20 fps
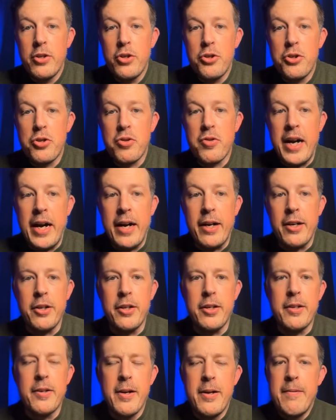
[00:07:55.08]

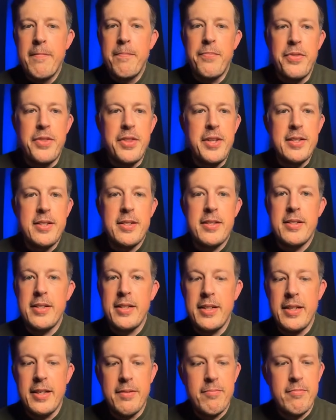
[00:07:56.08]
tracker. This,
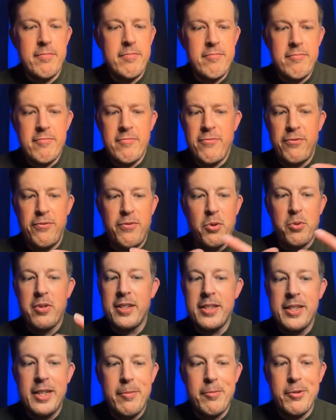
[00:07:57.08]
for
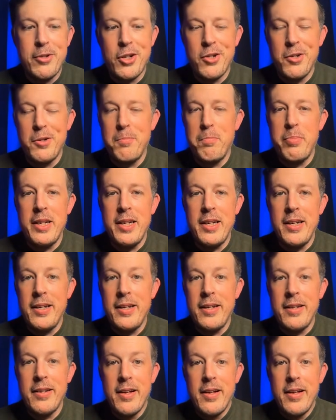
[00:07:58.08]
example, could
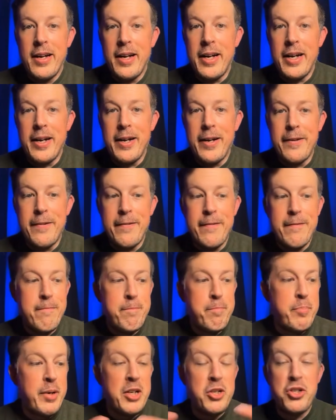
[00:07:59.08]
be a
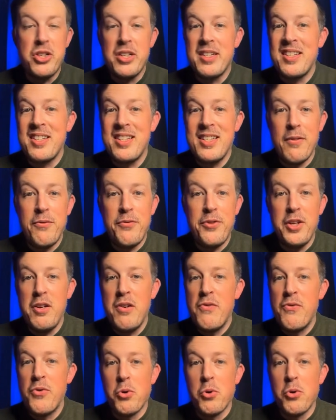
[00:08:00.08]
bunch of stuff that you've